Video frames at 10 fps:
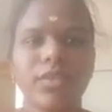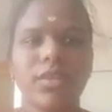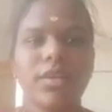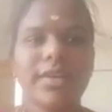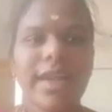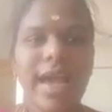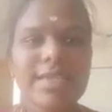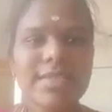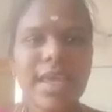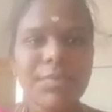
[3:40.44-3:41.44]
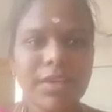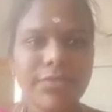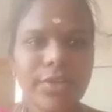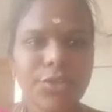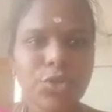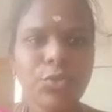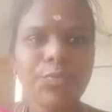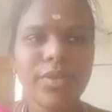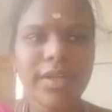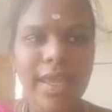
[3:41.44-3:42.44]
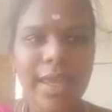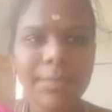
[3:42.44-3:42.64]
Class name equal to name,